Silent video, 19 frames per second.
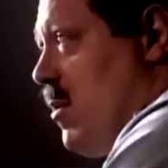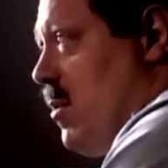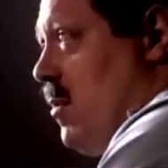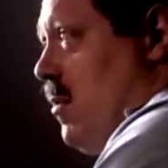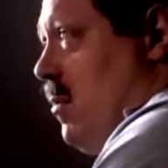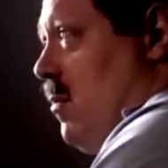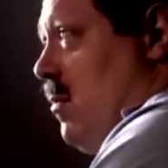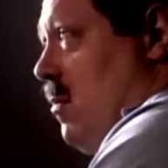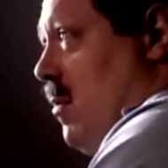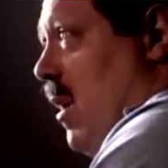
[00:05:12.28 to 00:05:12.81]
was
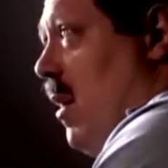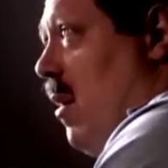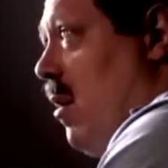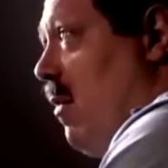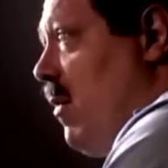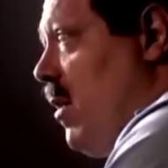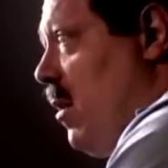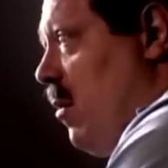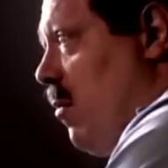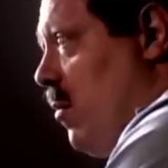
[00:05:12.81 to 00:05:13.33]
tired
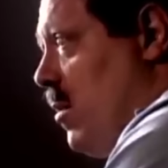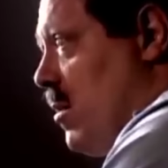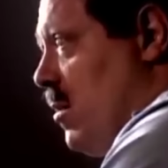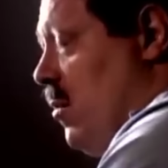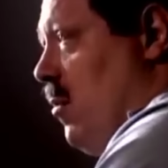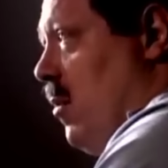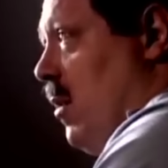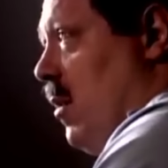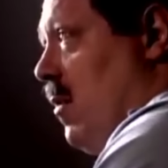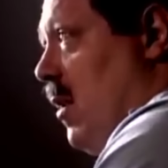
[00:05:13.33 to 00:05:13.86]
of it and
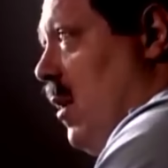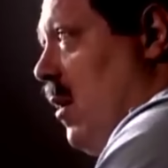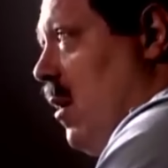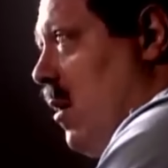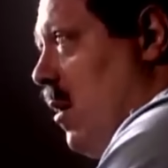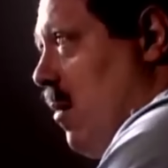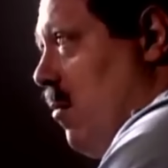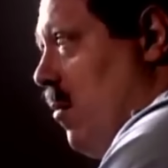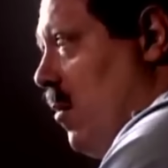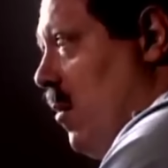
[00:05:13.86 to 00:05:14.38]
wasn't going to take
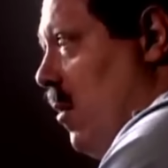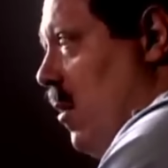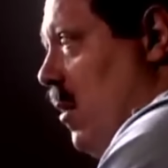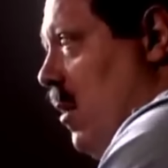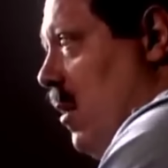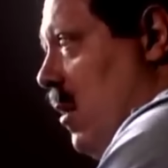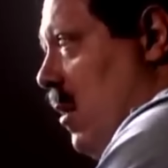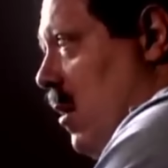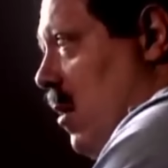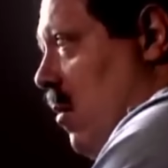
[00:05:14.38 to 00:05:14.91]
it anymore.
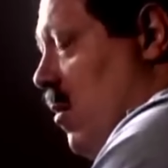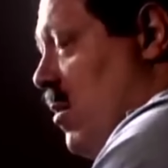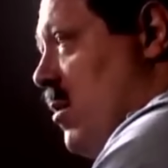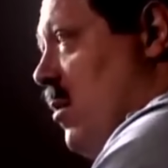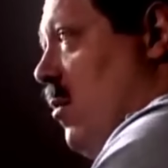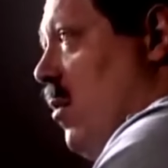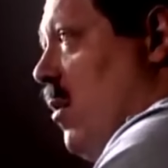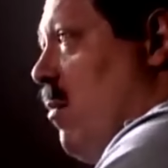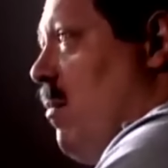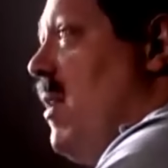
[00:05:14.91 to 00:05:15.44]

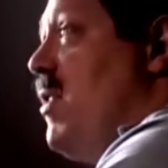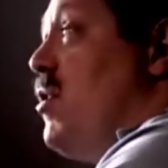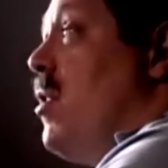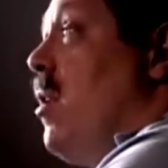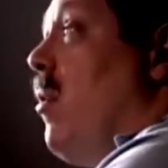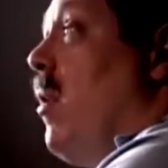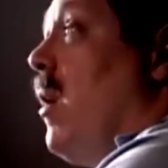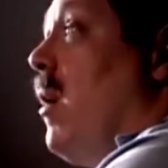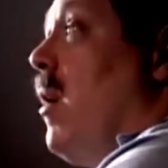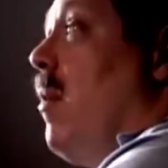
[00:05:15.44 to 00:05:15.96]
Wasn't going to be
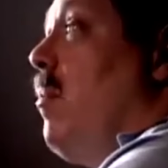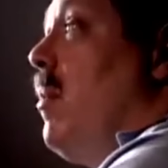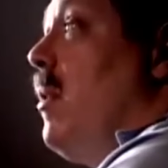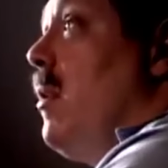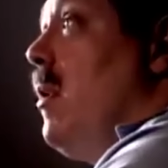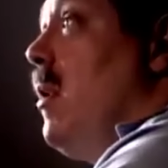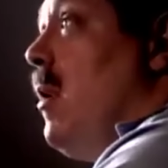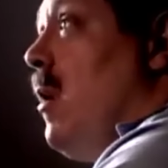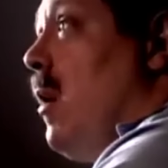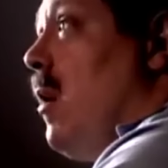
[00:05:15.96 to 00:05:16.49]
showing up
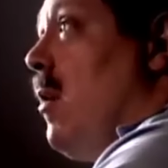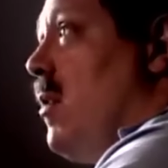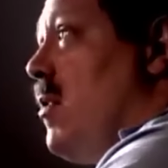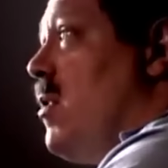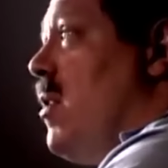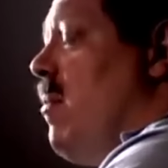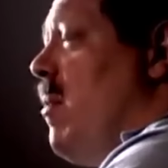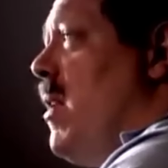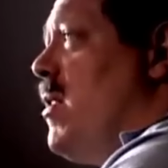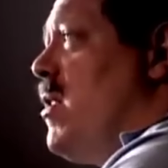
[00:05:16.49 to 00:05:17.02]

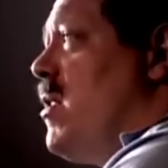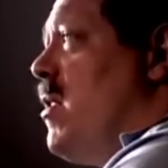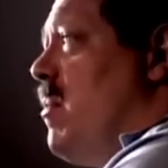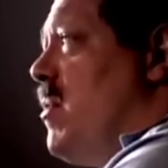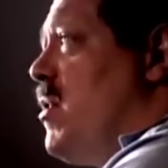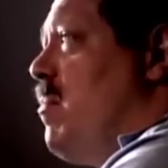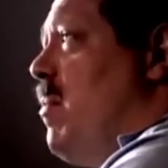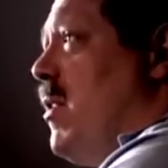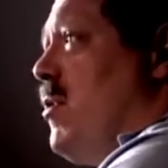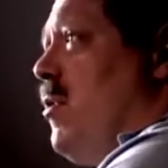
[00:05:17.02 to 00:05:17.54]
unless they made some
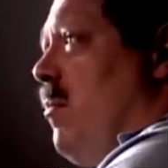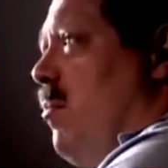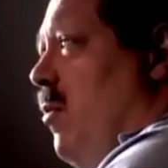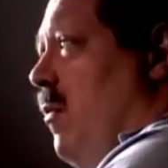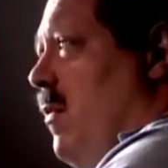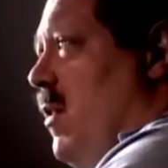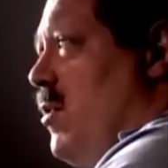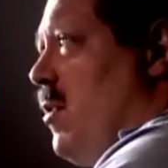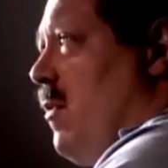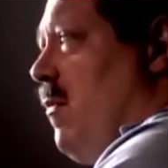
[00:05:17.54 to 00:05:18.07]
special
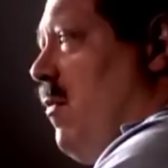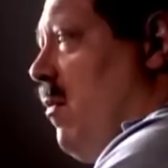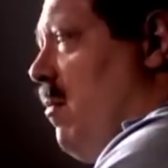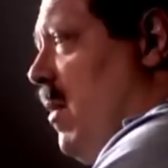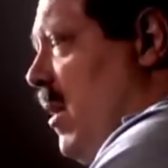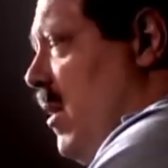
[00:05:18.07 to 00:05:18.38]
provision for